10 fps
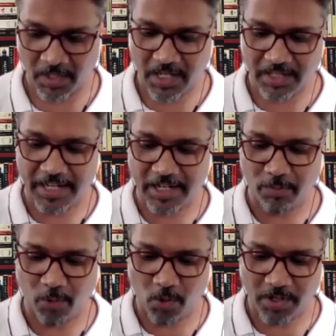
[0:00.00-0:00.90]
Then you
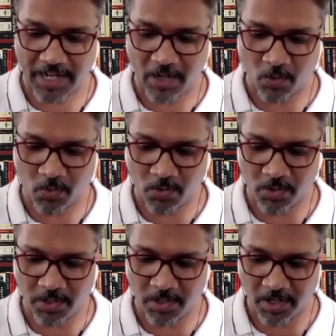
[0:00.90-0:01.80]
broke
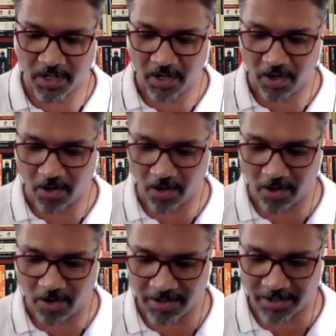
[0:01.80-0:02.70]
down
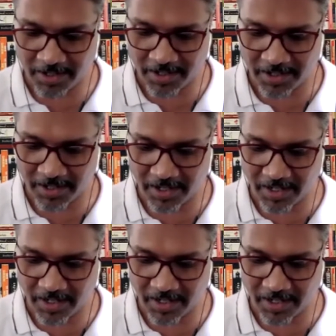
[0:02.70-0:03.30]
on